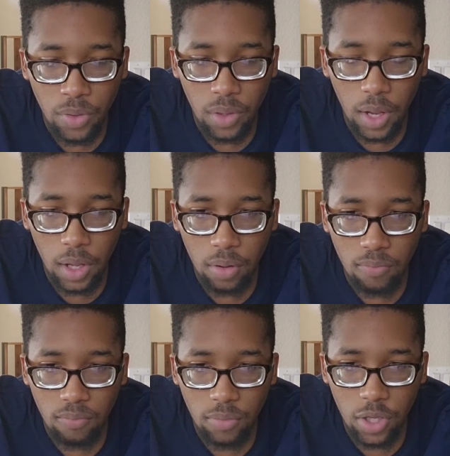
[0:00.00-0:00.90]
like,
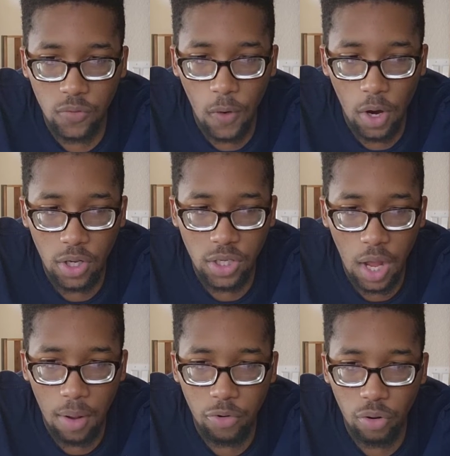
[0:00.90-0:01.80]
as far as how
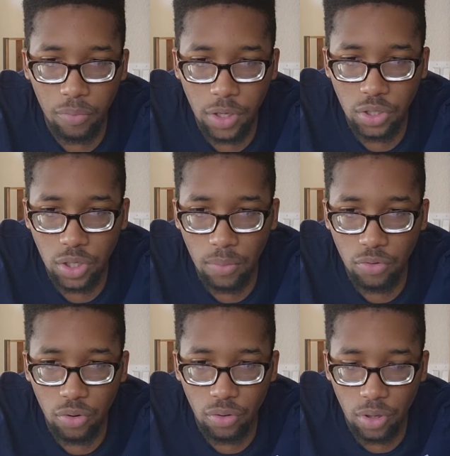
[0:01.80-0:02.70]
I'm doing mentally, I'm
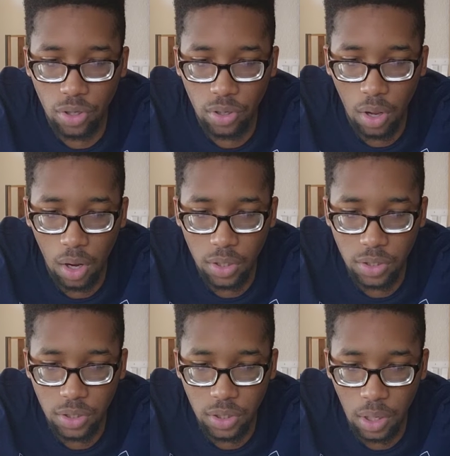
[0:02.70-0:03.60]
doing good.
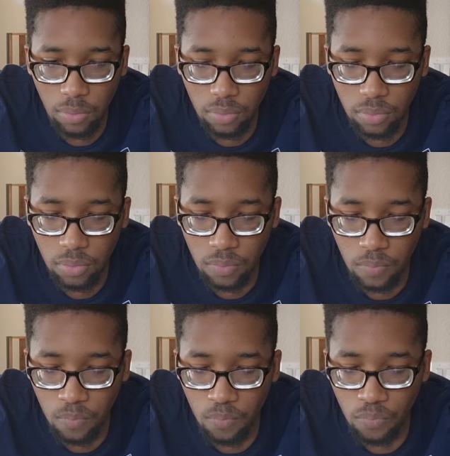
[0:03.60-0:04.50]
Honestly, I'm
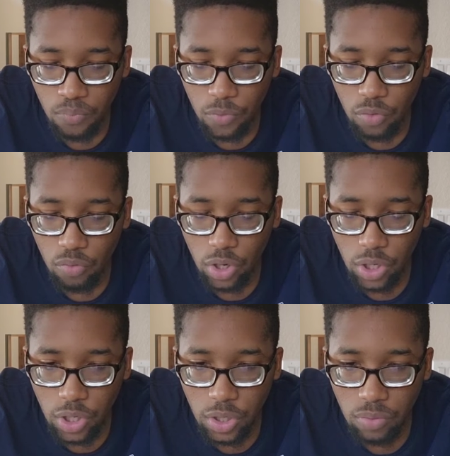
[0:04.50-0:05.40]

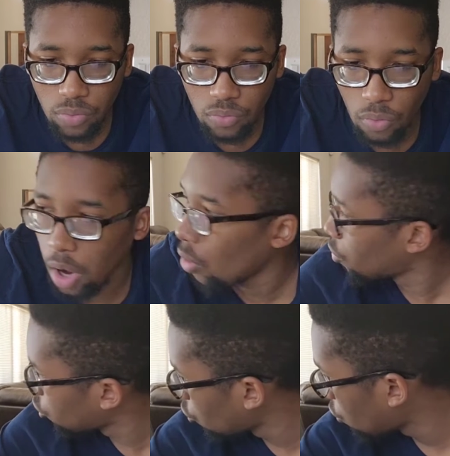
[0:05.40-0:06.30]
really, all
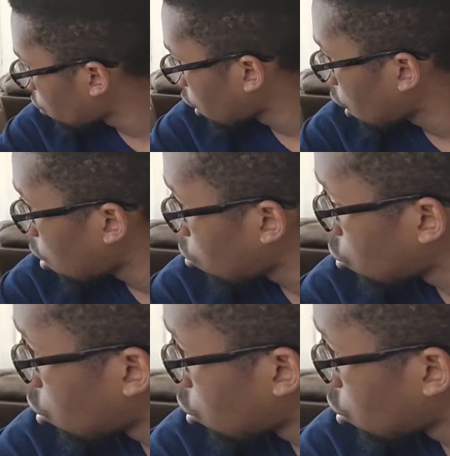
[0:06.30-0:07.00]
we're doing right now is